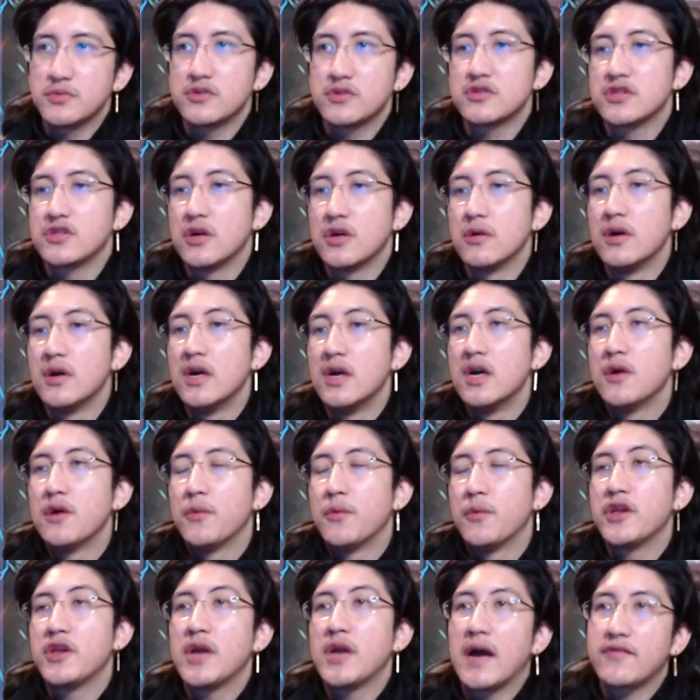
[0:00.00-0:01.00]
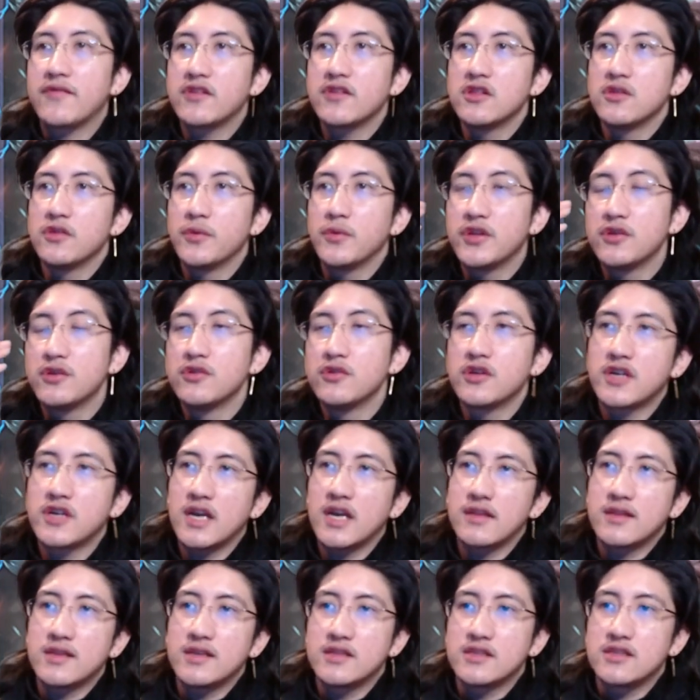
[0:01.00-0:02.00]
So when you look
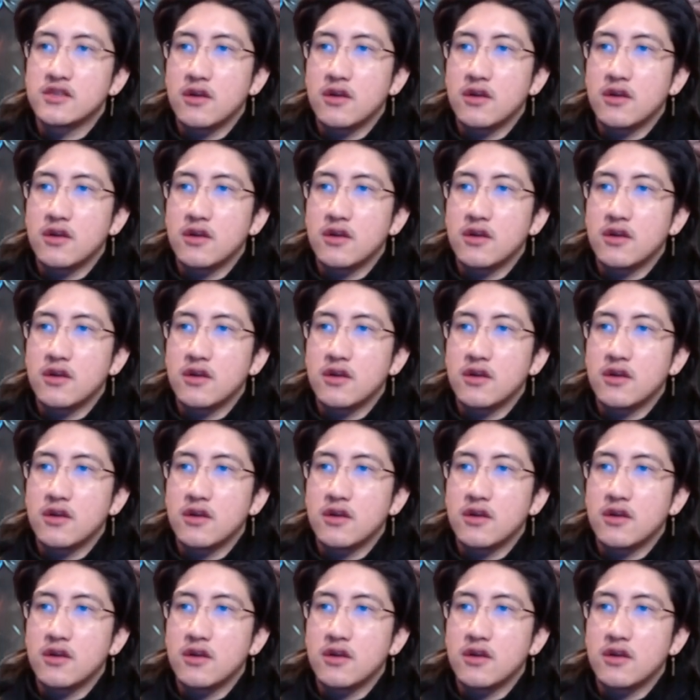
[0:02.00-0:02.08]
at these